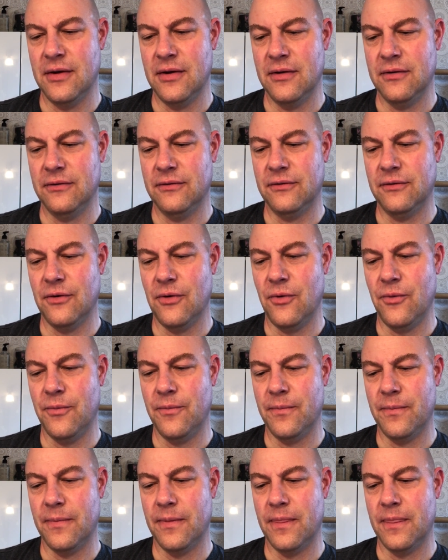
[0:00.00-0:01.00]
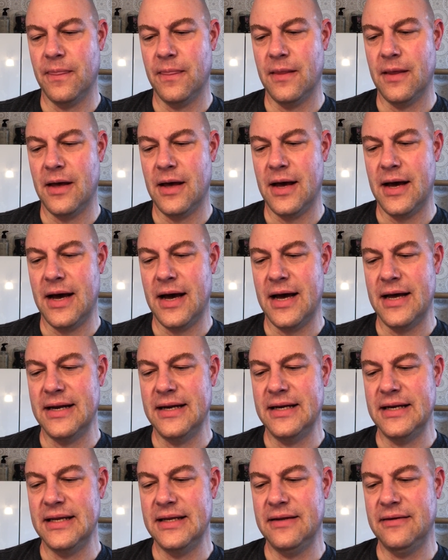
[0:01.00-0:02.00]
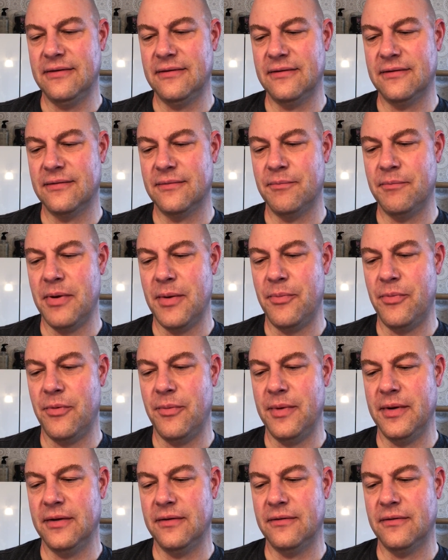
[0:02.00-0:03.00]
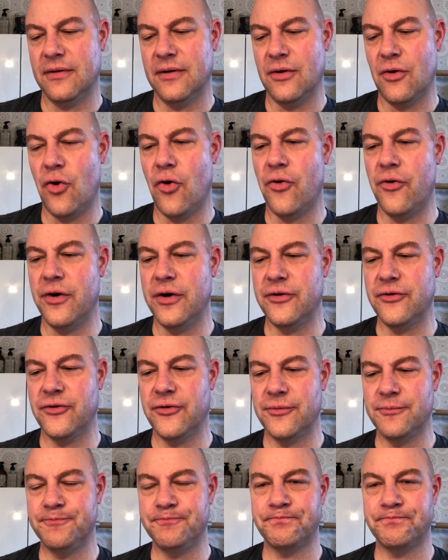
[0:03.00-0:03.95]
So, anise, peppermint, and orange.